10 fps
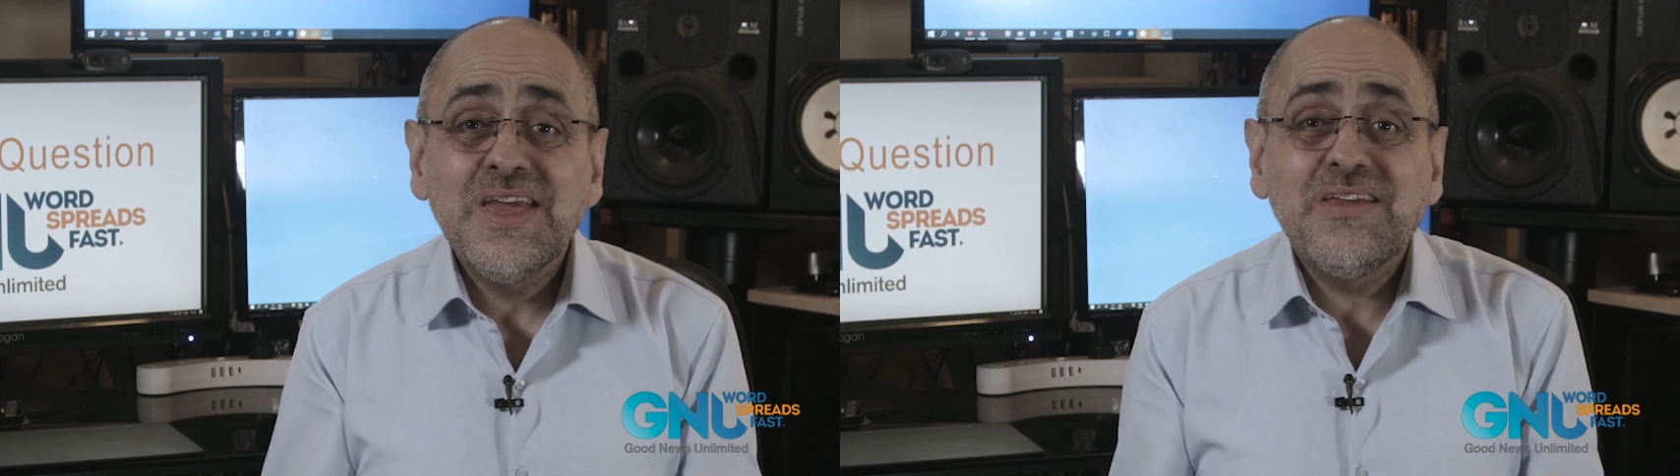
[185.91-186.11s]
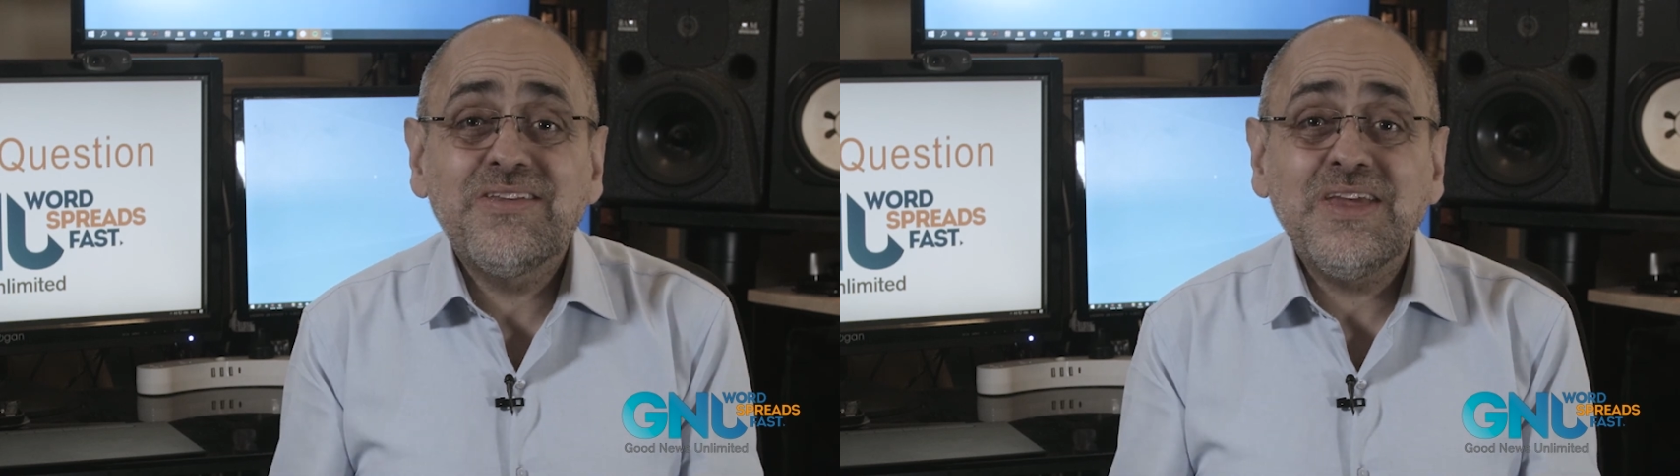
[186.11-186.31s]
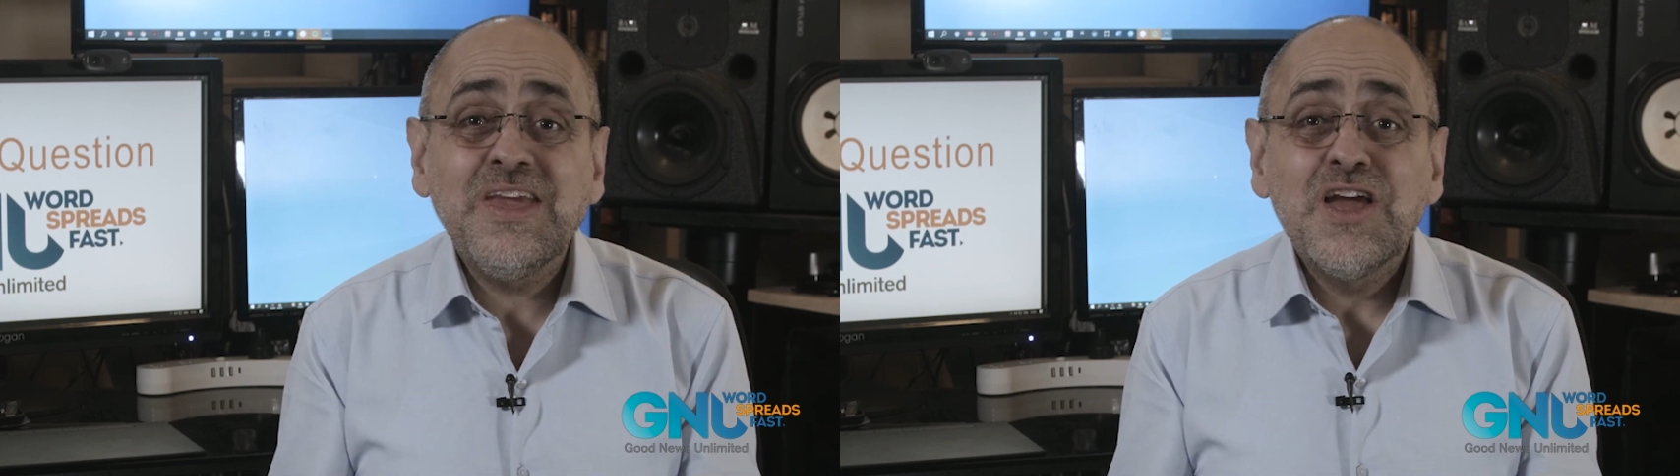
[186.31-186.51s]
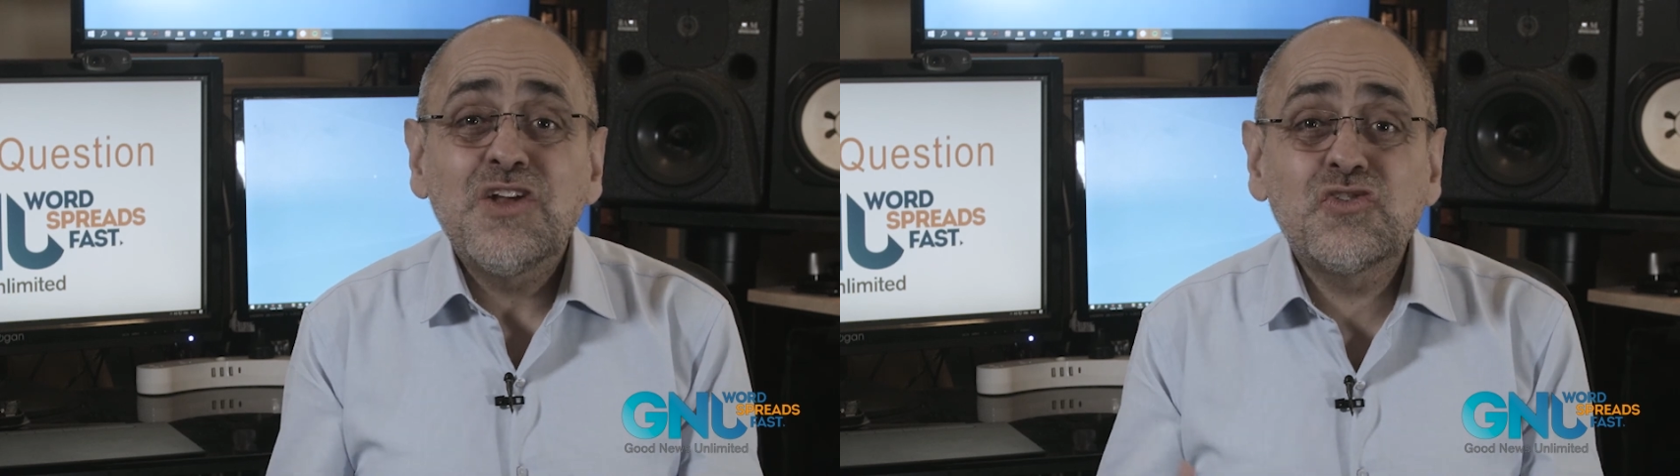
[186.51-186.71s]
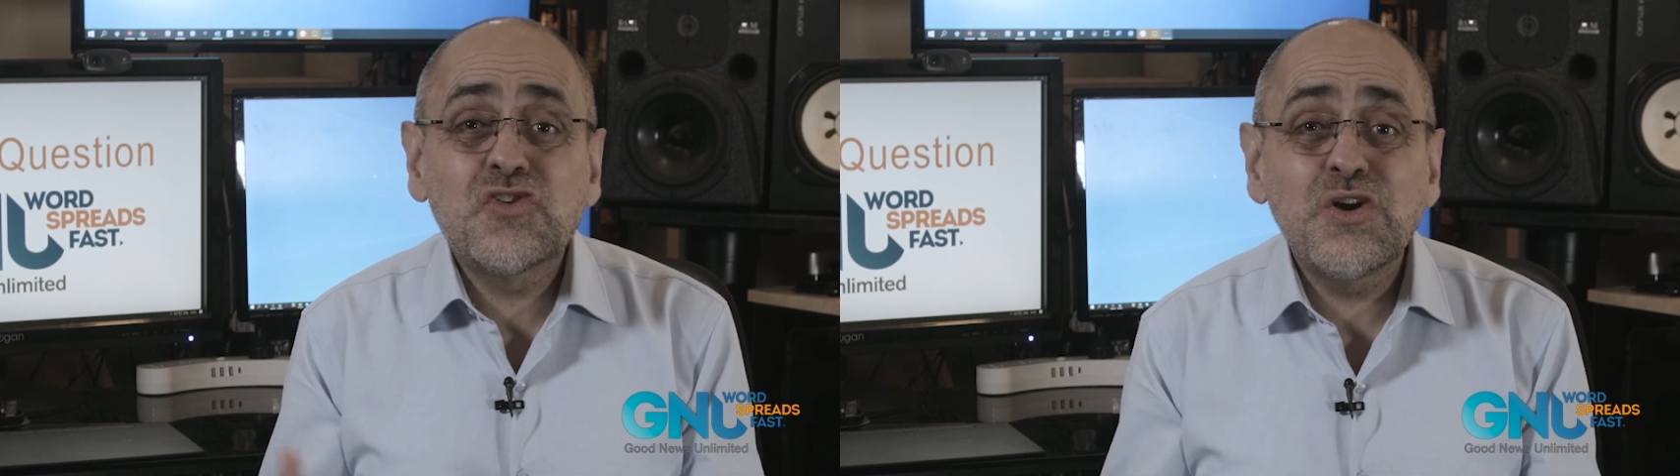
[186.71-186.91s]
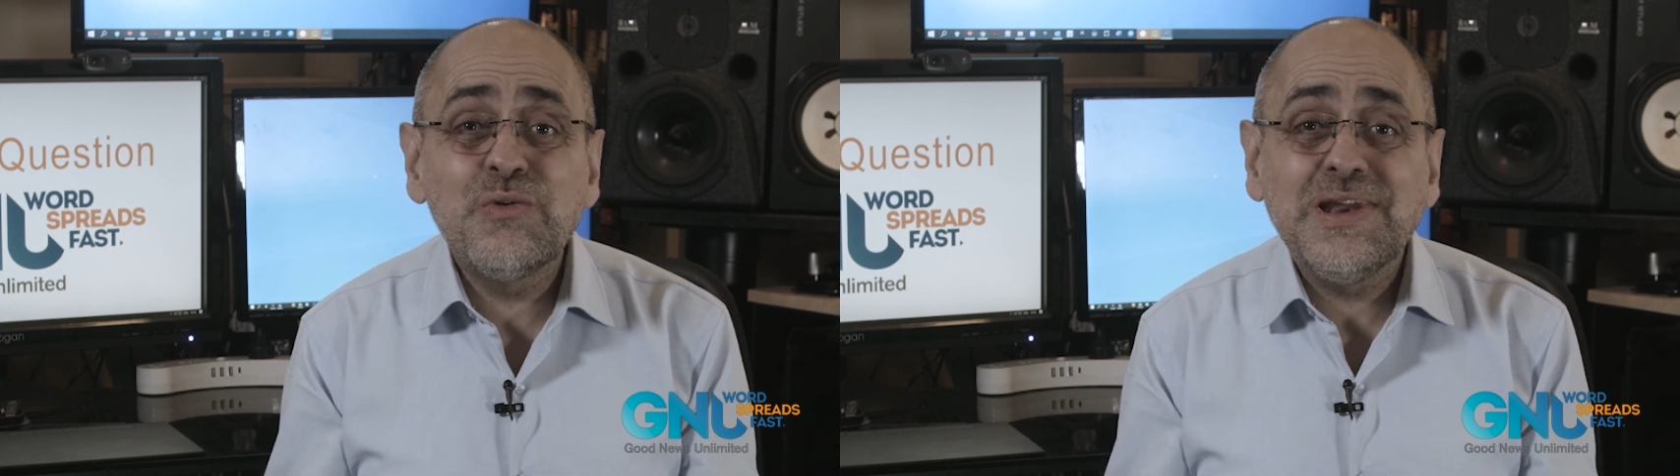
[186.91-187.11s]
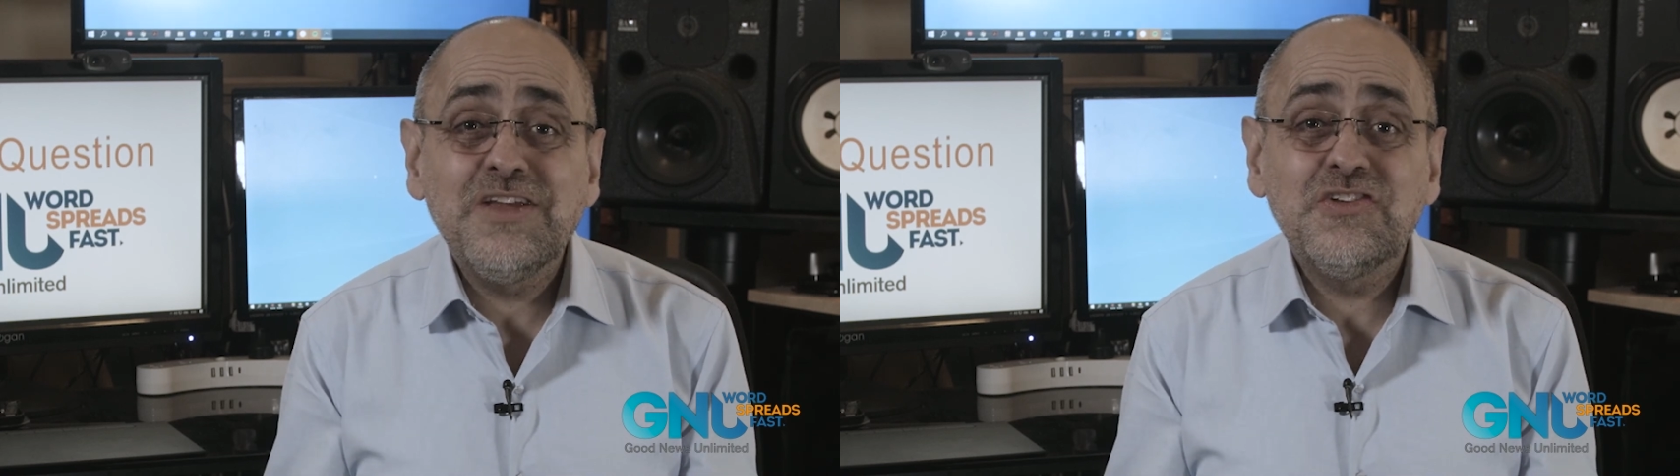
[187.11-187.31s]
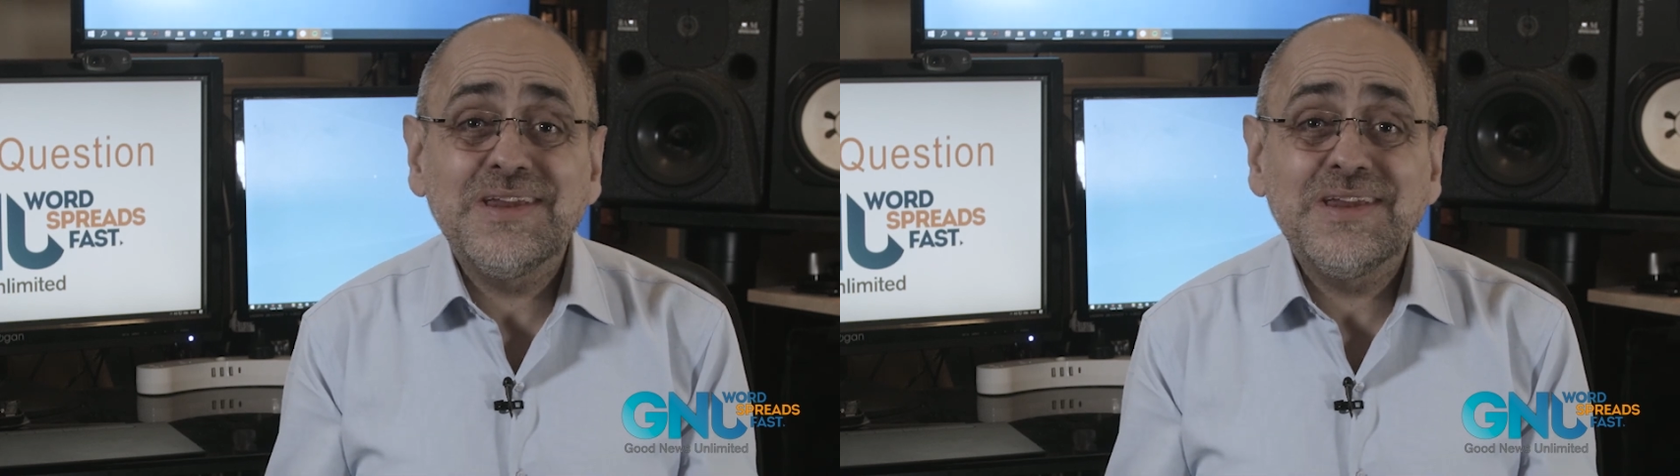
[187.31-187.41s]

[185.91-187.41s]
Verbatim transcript: You see, true religion